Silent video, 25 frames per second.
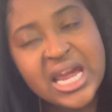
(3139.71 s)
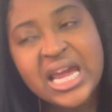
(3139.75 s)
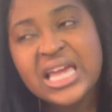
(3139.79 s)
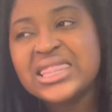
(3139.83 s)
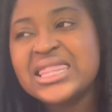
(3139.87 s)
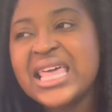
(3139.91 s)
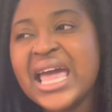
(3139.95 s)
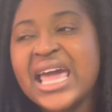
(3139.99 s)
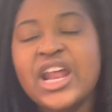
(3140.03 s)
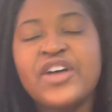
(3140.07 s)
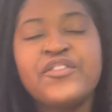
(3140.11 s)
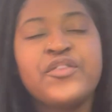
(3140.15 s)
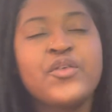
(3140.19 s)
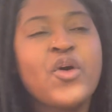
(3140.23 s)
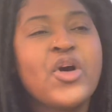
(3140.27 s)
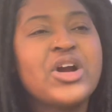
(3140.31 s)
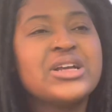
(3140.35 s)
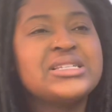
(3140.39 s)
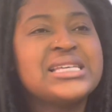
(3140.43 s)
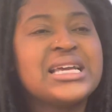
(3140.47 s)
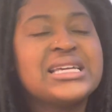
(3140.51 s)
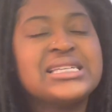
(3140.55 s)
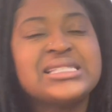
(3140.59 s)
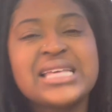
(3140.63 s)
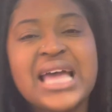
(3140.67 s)
Then, of course,
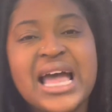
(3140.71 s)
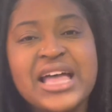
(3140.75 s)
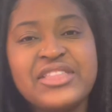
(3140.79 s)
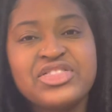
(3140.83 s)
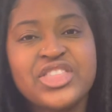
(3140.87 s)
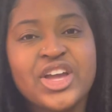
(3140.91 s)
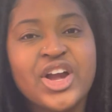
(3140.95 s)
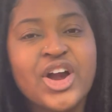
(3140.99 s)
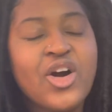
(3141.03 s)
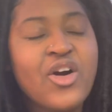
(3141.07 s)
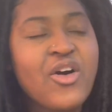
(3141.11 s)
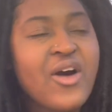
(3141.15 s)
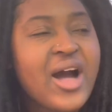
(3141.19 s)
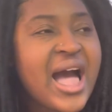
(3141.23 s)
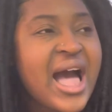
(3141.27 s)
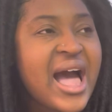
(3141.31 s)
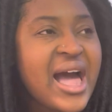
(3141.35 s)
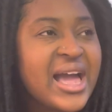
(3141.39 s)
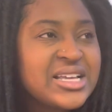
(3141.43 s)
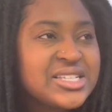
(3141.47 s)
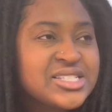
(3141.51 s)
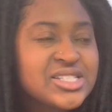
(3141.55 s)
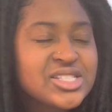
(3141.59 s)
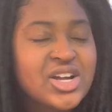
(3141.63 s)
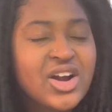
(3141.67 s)
they sat there. Oh,
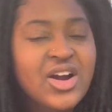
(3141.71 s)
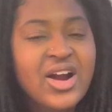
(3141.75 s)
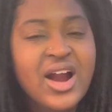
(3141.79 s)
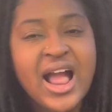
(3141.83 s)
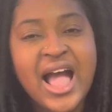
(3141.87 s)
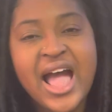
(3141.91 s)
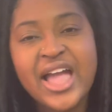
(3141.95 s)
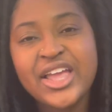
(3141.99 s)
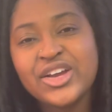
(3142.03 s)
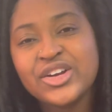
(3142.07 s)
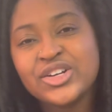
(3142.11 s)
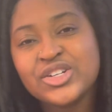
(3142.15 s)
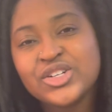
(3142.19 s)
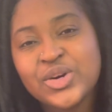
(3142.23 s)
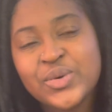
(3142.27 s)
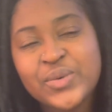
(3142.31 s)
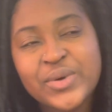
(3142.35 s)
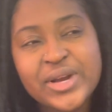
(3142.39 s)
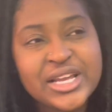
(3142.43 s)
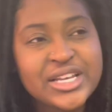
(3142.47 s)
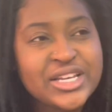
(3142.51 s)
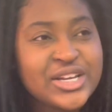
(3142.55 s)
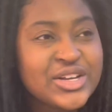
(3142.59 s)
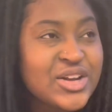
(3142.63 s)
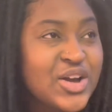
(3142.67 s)
hi, sir. How you
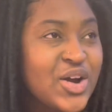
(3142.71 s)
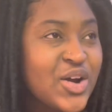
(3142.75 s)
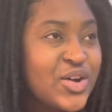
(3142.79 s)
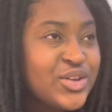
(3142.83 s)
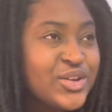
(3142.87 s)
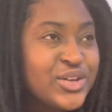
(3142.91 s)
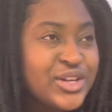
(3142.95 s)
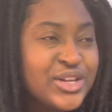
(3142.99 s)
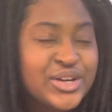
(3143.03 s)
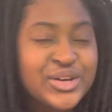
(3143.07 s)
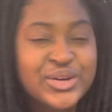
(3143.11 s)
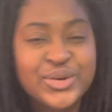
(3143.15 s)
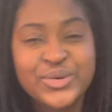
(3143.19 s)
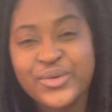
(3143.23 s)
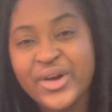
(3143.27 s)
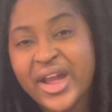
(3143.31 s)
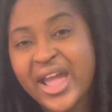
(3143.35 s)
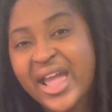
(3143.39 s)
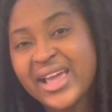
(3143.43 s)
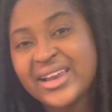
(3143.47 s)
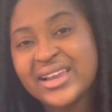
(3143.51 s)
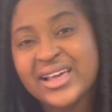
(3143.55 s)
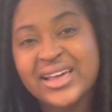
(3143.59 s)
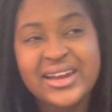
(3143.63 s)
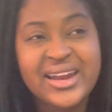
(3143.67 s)
doing? You know, you look
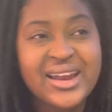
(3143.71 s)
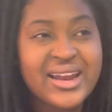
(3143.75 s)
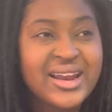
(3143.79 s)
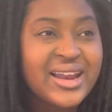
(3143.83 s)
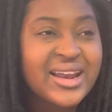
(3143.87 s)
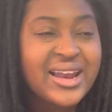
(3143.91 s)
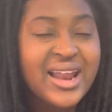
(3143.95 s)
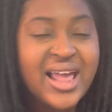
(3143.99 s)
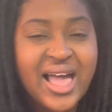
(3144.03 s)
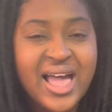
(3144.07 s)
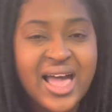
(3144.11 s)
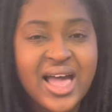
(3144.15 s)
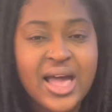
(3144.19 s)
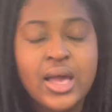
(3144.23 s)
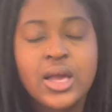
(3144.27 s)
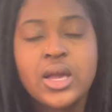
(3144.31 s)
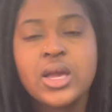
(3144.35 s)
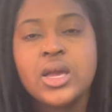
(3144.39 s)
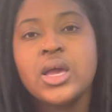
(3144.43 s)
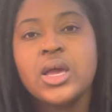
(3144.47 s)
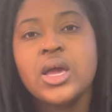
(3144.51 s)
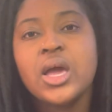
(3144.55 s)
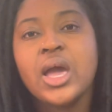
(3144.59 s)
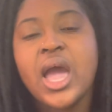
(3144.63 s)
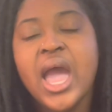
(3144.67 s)
great. Da, da, da, da.
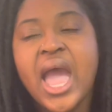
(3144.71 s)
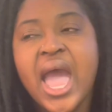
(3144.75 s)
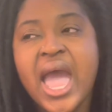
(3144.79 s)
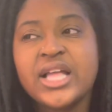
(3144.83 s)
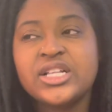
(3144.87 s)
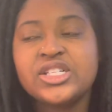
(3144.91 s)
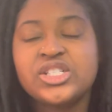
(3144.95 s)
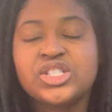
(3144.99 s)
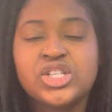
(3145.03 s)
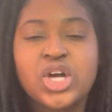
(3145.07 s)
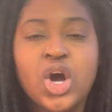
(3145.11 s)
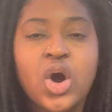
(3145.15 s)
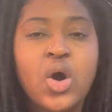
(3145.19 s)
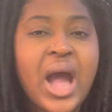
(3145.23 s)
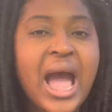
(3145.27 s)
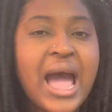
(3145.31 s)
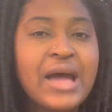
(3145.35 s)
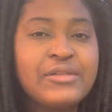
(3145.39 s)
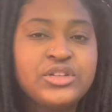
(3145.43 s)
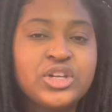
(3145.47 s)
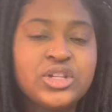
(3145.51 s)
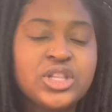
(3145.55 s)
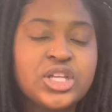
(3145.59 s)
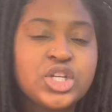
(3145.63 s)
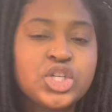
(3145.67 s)
And so
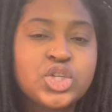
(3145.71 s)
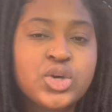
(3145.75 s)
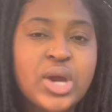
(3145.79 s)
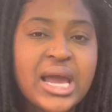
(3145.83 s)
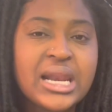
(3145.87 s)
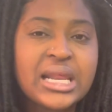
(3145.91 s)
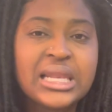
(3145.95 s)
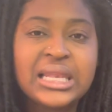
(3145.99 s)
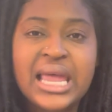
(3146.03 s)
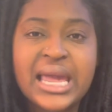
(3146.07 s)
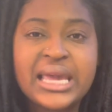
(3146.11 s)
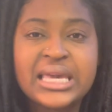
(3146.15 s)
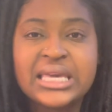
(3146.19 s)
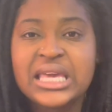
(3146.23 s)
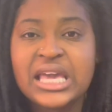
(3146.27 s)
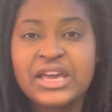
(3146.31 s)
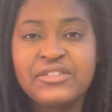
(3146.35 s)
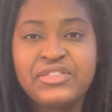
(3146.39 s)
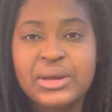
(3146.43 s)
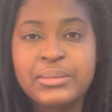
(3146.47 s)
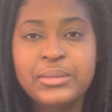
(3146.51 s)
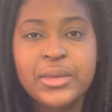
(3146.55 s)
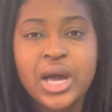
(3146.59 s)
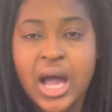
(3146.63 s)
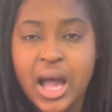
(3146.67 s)
after they try to, like, give
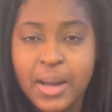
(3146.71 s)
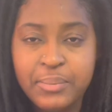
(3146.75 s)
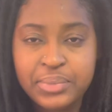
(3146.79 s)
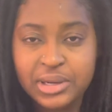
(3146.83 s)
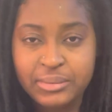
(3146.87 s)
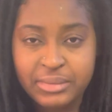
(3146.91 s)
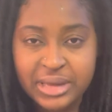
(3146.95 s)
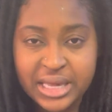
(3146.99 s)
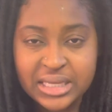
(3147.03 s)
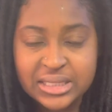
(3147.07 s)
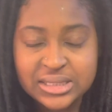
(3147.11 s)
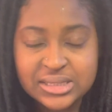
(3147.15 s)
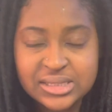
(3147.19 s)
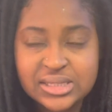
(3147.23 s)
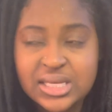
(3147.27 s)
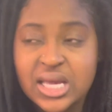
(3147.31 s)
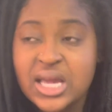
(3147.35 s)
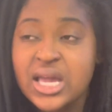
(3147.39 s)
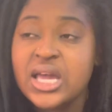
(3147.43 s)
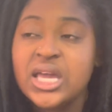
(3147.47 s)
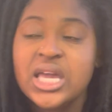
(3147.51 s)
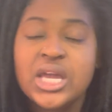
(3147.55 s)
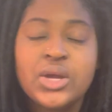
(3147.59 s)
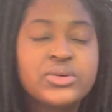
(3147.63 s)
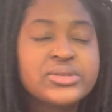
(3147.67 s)
him compliments,
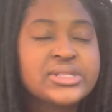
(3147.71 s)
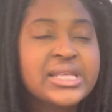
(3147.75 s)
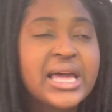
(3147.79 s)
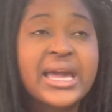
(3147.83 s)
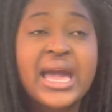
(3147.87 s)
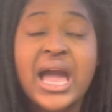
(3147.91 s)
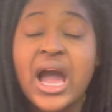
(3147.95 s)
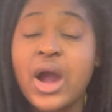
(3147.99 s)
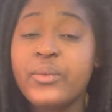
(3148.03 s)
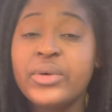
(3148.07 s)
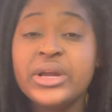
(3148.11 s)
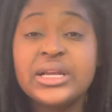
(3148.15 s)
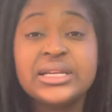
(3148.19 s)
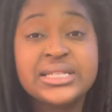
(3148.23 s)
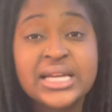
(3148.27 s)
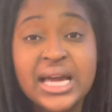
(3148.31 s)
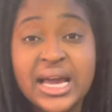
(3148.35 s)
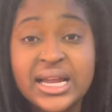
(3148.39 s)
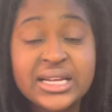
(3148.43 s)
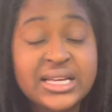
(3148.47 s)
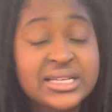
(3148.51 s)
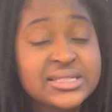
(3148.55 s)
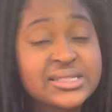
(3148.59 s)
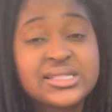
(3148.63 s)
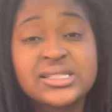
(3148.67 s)
he was like, are we
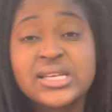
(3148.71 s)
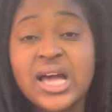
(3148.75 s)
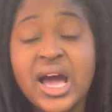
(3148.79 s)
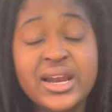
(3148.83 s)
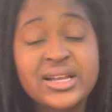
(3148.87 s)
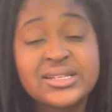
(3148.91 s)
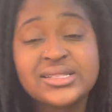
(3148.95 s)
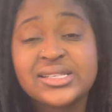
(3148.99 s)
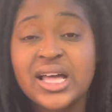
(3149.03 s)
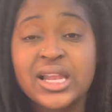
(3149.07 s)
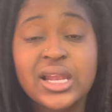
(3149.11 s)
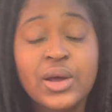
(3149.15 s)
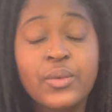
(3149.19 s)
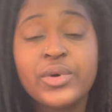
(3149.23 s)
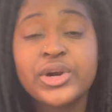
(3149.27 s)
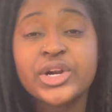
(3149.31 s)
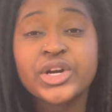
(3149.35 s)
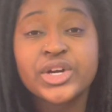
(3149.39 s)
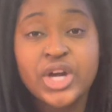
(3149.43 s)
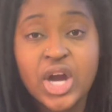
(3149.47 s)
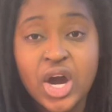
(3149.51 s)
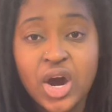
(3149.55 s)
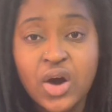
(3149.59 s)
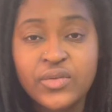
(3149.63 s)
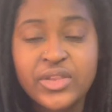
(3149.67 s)
done? Because it's hot as hell. I want to
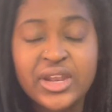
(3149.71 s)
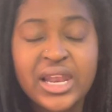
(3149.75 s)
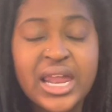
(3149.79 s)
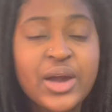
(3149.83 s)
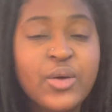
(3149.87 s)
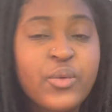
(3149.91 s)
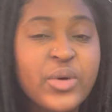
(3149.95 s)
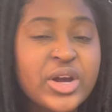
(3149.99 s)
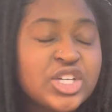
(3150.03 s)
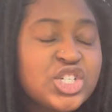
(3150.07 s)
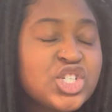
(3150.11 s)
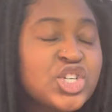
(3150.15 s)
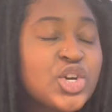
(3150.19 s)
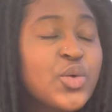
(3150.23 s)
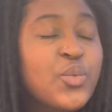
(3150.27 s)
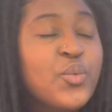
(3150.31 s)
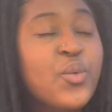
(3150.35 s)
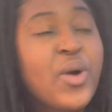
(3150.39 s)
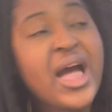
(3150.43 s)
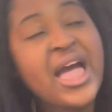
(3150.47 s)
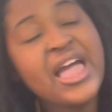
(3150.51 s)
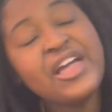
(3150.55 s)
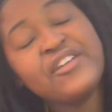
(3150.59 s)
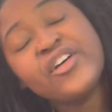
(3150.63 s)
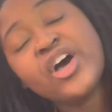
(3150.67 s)
go. They're like, where's your
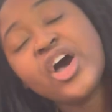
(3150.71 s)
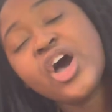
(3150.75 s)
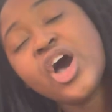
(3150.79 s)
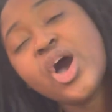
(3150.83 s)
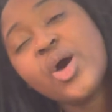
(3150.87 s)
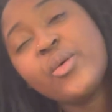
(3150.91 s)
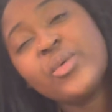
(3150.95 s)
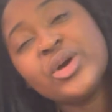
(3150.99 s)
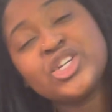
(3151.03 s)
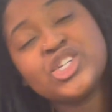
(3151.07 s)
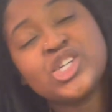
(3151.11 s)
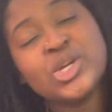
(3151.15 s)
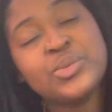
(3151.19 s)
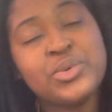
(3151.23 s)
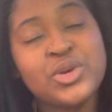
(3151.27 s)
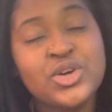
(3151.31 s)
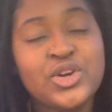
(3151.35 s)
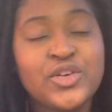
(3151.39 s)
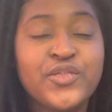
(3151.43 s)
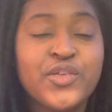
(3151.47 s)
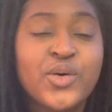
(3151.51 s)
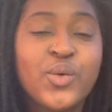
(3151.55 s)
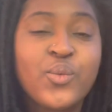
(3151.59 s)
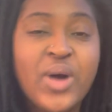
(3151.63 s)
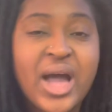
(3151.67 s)
wife? Oh, where's your
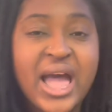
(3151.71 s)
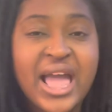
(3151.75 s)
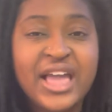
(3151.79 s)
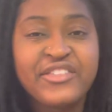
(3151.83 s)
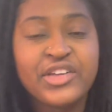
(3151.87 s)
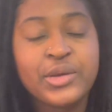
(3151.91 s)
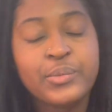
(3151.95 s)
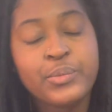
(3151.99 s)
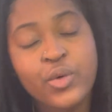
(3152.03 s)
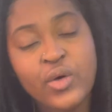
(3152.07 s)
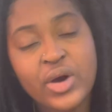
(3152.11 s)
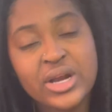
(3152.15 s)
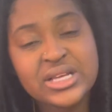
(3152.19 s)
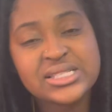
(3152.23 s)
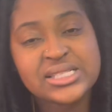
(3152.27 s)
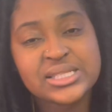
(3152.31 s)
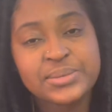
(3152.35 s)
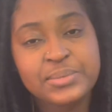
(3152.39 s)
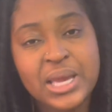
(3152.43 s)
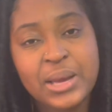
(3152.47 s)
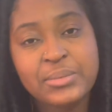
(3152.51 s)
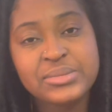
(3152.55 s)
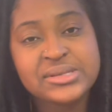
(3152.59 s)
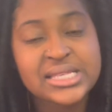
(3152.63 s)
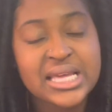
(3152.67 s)
beautiful wife? He points to
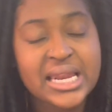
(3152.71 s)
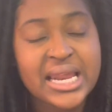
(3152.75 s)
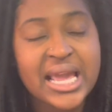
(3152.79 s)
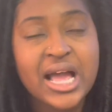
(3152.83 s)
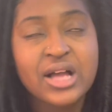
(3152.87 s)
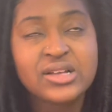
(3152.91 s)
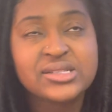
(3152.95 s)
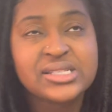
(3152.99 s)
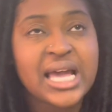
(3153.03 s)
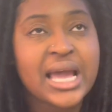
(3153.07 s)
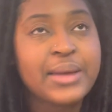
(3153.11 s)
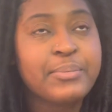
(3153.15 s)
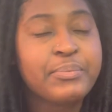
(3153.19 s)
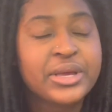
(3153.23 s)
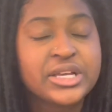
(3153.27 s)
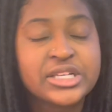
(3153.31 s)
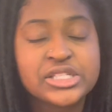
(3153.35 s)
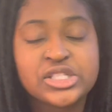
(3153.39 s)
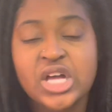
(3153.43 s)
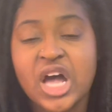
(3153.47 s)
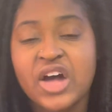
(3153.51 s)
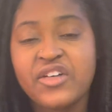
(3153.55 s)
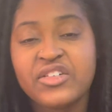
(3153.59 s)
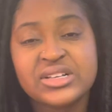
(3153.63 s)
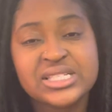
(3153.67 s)
me. I'm standing outside
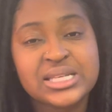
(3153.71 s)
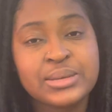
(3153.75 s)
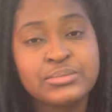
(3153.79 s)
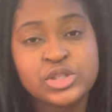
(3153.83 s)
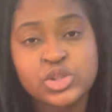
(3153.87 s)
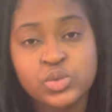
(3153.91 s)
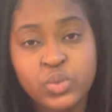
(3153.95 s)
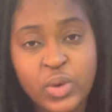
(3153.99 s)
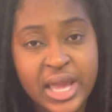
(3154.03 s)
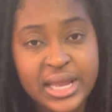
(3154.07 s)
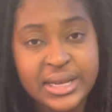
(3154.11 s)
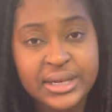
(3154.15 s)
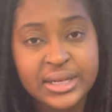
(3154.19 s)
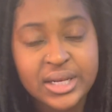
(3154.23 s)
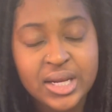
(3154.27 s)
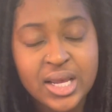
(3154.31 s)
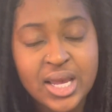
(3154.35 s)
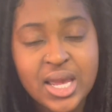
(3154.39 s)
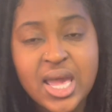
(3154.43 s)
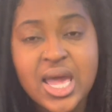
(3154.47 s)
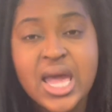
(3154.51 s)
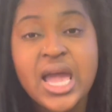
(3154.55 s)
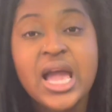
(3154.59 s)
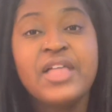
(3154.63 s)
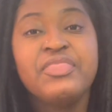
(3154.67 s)
pissed off because I'm sweating.
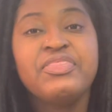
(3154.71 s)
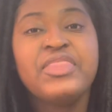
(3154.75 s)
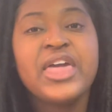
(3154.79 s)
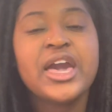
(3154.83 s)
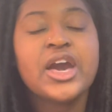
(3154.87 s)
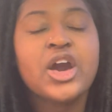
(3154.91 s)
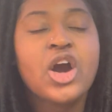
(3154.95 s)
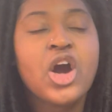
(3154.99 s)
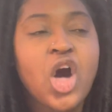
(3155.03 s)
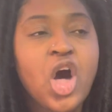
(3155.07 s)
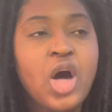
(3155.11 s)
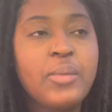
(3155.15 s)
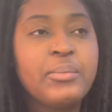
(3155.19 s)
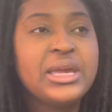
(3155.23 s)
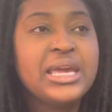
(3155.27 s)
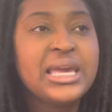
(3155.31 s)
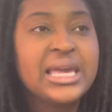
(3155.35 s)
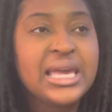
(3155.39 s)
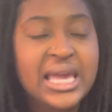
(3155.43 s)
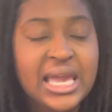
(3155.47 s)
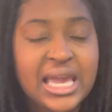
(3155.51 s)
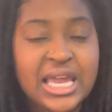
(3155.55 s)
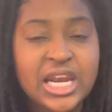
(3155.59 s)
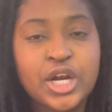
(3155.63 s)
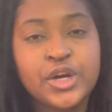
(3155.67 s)
They call
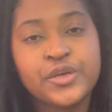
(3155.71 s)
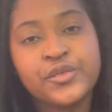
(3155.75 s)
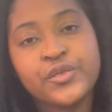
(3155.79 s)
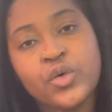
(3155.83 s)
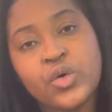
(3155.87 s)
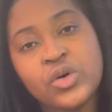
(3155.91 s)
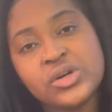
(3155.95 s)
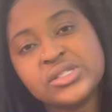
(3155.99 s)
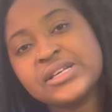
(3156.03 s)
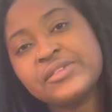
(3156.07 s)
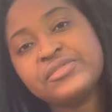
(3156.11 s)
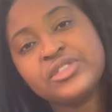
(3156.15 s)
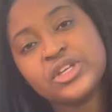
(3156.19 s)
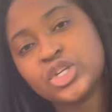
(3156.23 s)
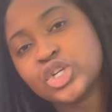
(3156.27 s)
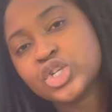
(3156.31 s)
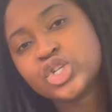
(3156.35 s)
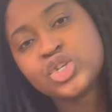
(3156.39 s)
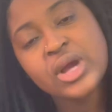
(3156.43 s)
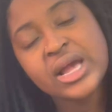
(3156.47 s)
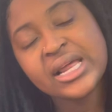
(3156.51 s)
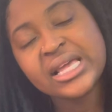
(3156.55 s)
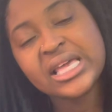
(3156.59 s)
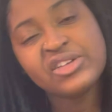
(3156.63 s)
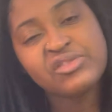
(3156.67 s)
me in. And, of course, after they
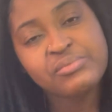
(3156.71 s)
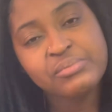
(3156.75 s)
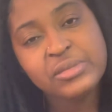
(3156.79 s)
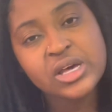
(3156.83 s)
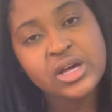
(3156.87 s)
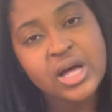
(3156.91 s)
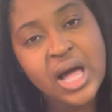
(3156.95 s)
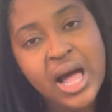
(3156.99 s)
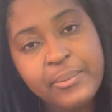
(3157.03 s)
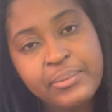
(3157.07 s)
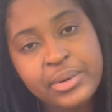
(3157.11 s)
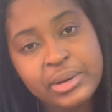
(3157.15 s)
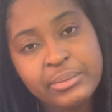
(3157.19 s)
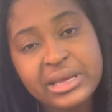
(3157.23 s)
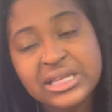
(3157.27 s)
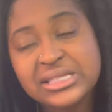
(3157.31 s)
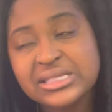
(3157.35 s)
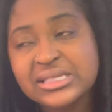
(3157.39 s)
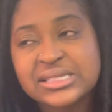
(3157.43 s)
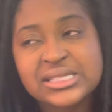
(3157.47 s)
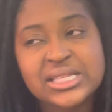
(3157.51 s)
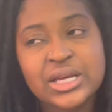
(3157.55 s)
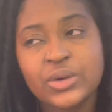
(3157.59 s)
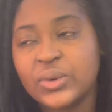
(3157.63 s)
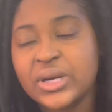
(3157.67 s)
try giving me compliments
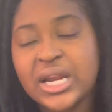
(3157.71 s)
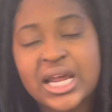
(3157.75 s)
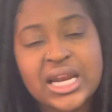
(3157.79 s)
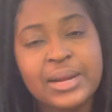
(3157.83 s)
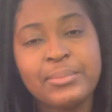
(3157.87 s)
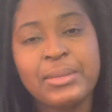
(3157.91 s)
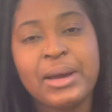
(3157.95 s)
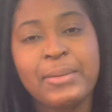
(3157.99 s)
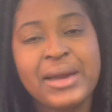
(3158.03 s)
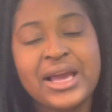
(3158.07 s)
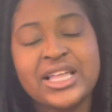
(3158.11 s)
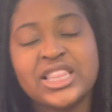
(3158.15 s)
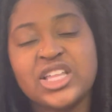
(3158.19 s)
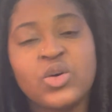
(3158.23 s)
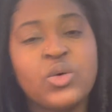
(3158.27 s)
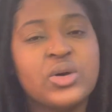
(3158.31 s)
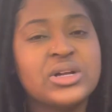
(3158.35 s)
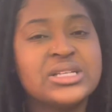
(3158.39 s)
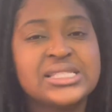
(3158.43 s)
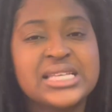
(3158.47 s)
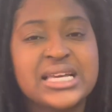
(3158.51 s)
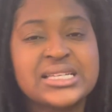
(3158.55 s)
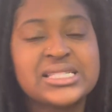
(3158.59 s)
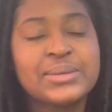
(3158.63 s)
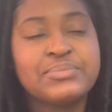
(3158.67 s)
because there were nothing in my bag, they want
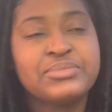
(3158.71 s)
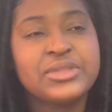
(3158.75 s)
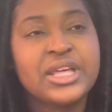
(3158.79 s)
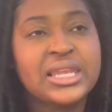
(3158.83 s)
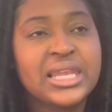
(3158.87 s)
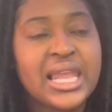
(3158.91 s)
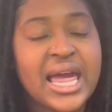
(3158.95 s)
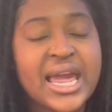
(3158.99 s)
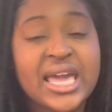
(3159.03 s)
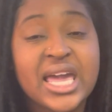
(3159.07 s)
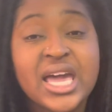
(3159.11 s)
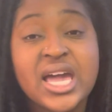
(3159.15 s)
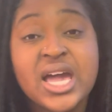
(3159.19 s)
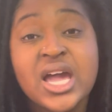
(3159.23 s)
to say something like,